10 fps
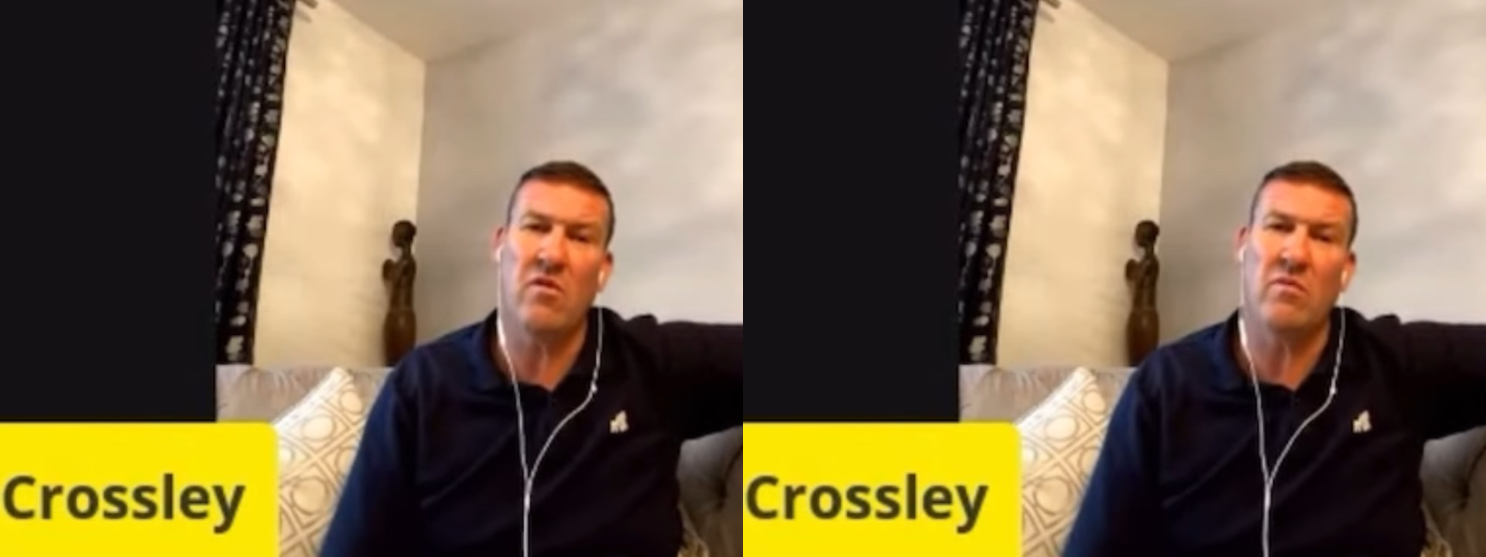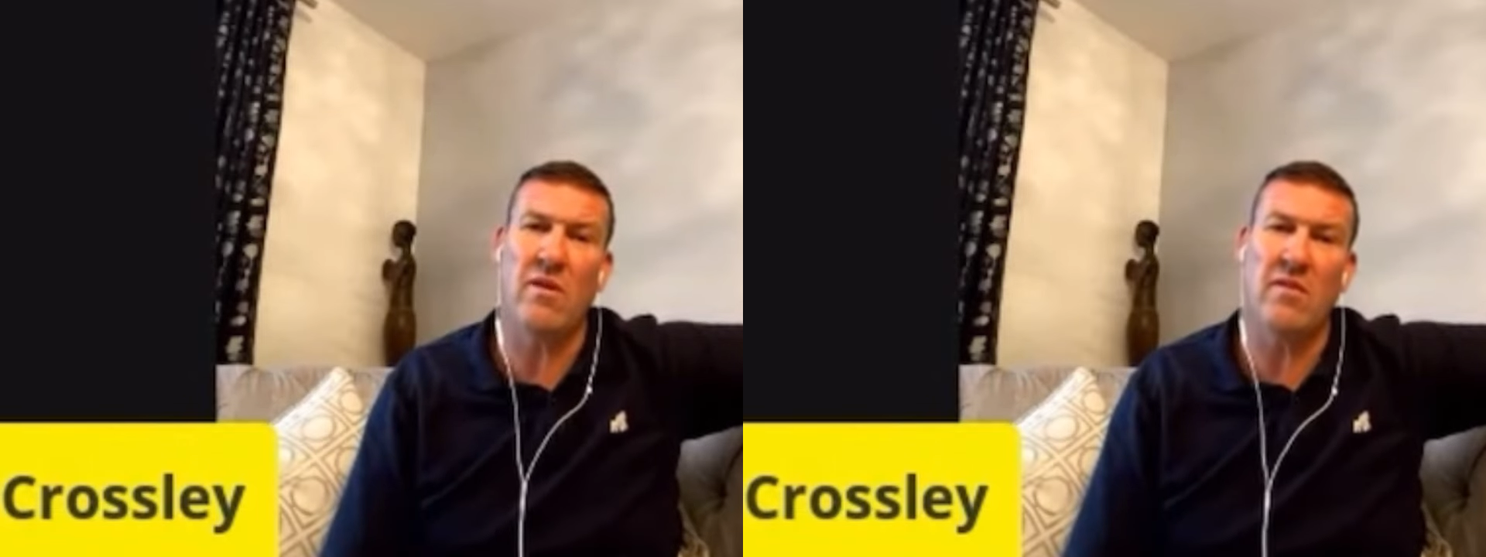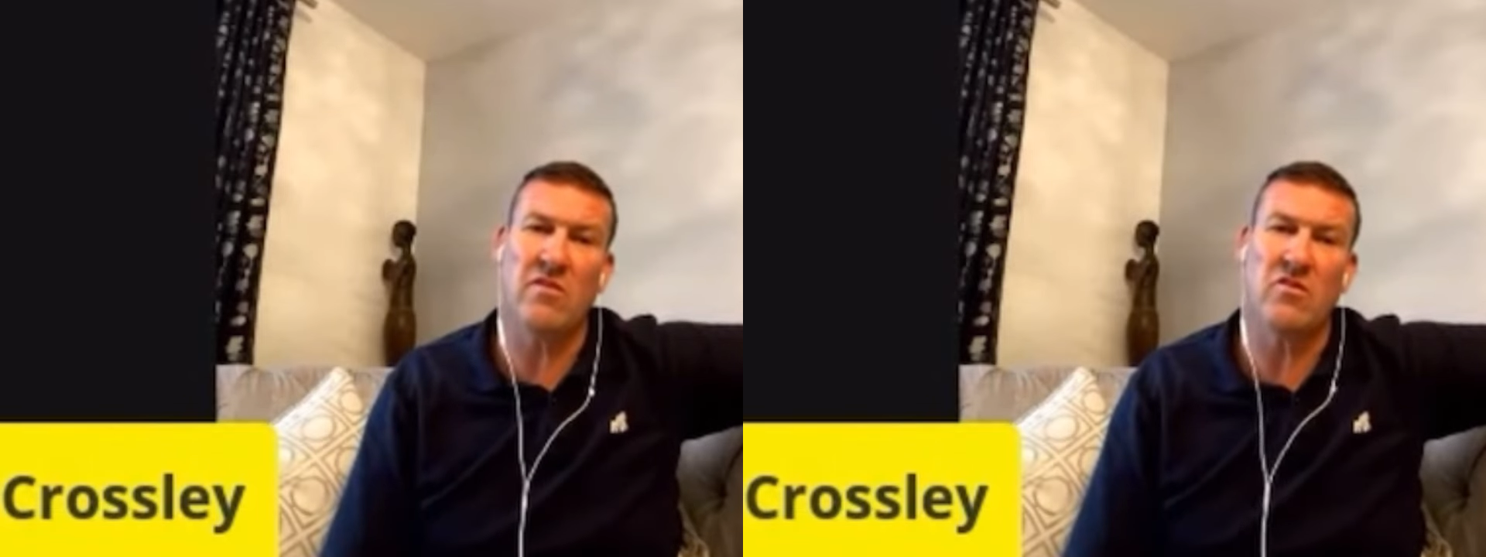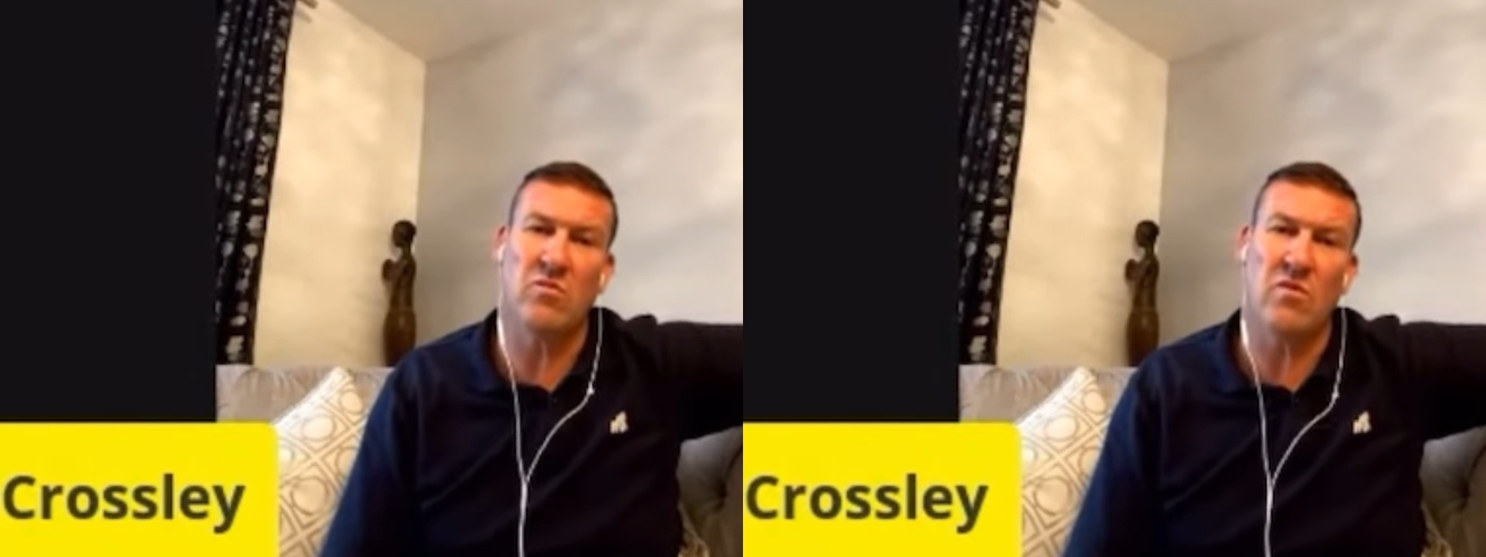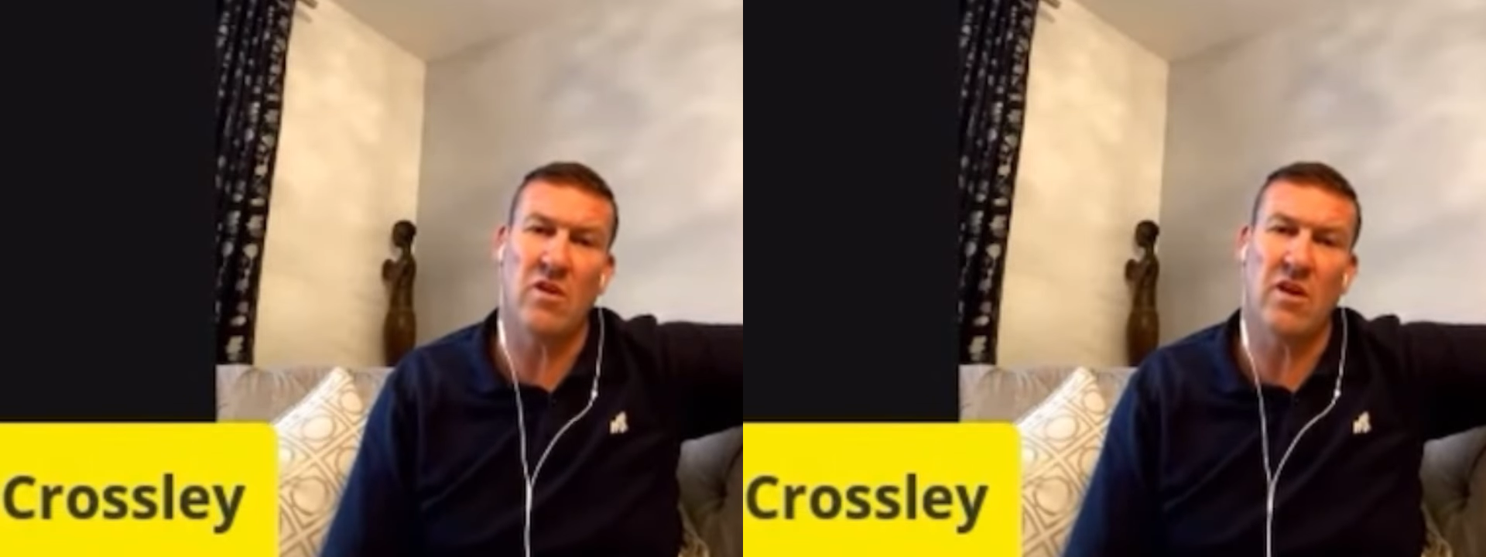go and play for
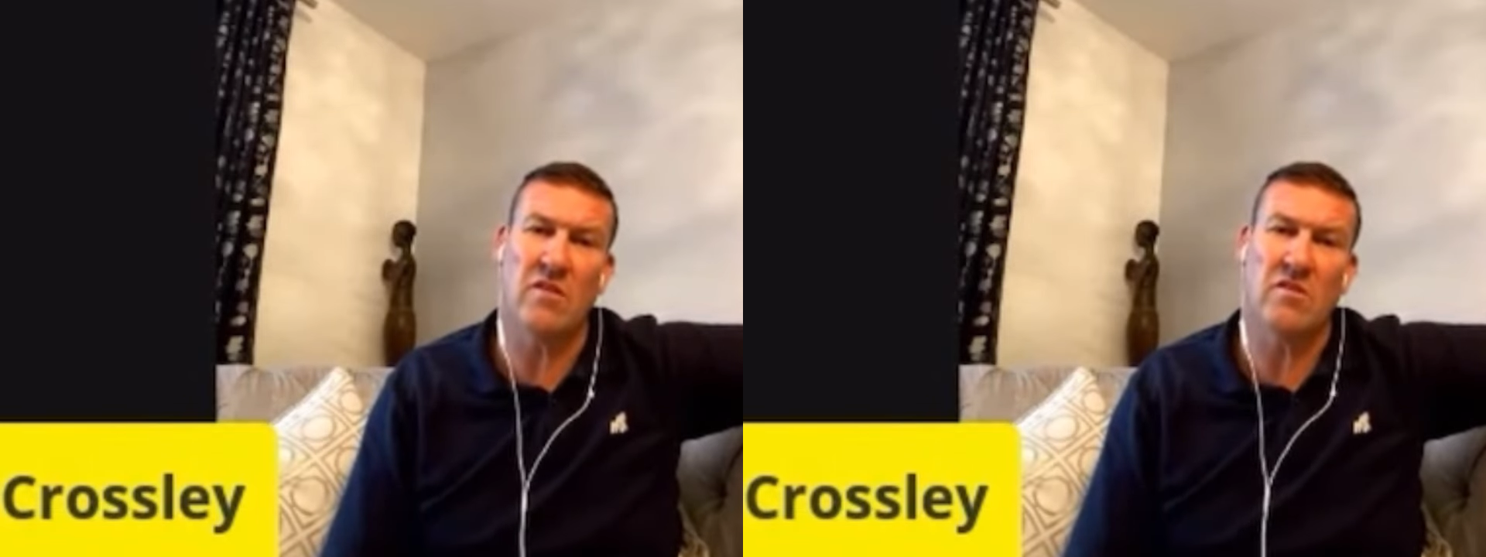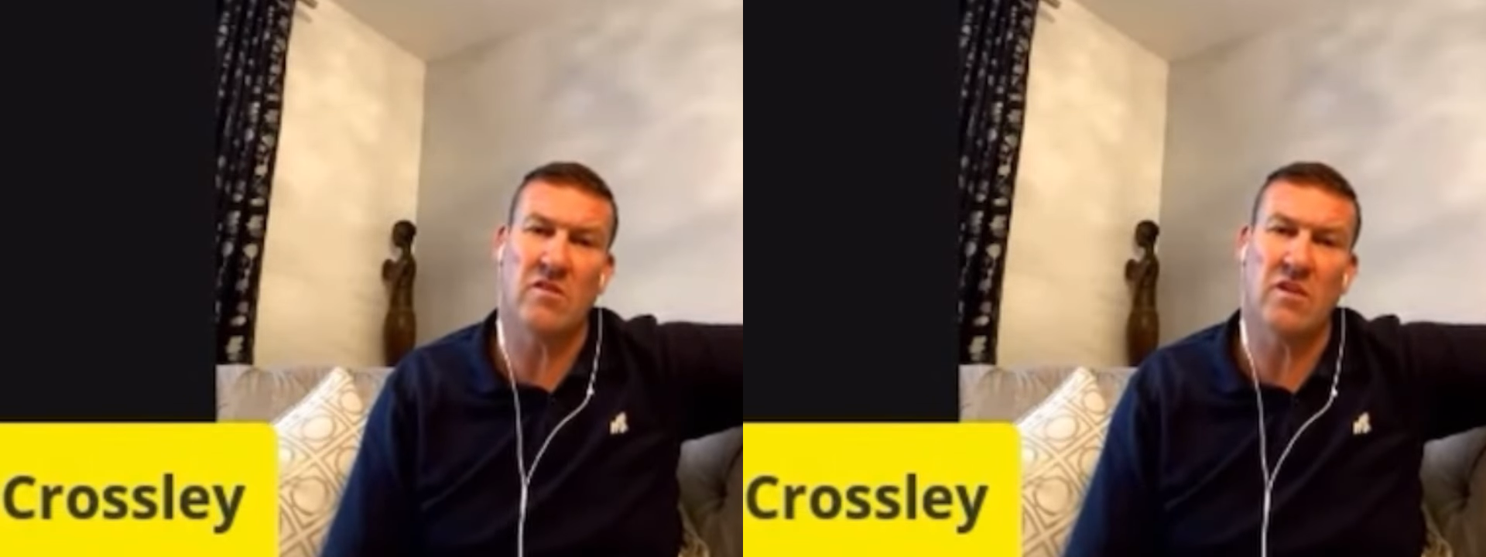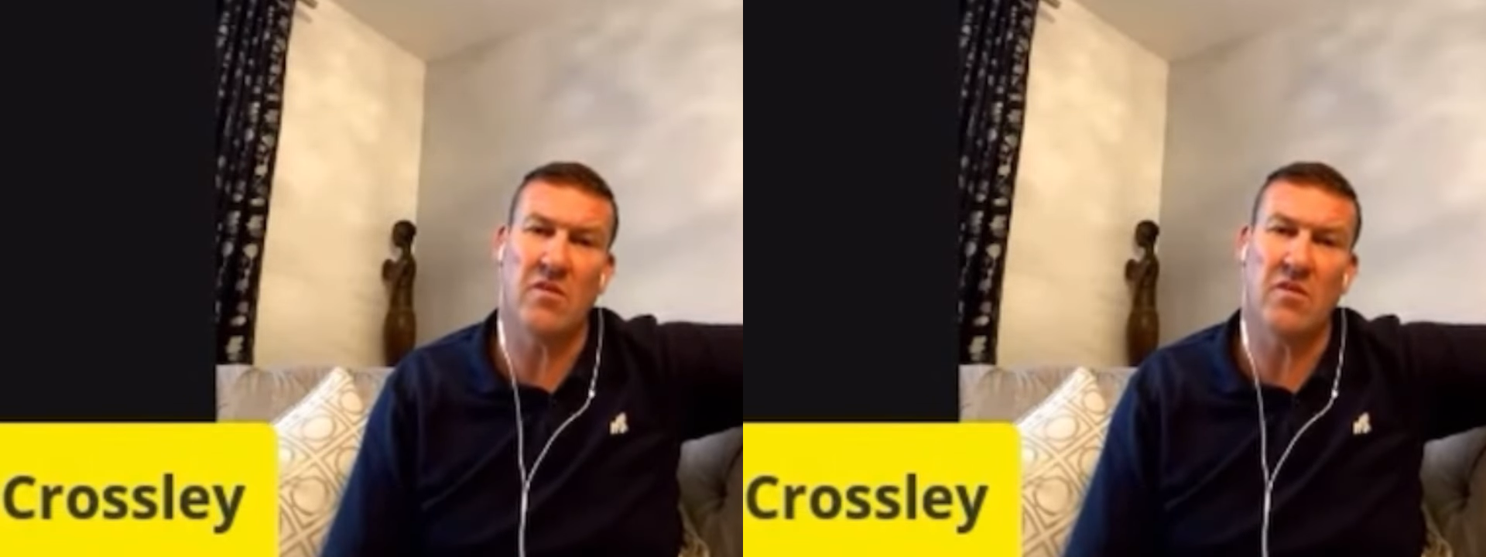someone else